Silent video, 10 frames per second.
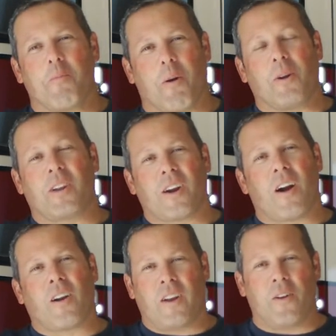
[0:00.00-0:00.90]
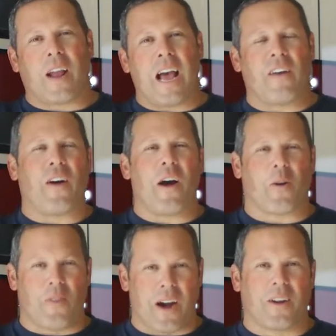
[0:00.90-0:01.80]
But we took our 2.5-hour
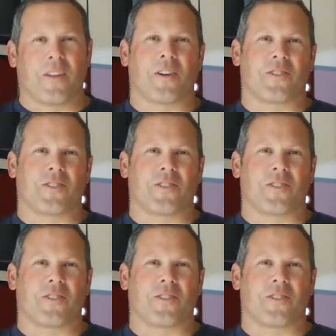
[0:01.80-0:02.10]
regular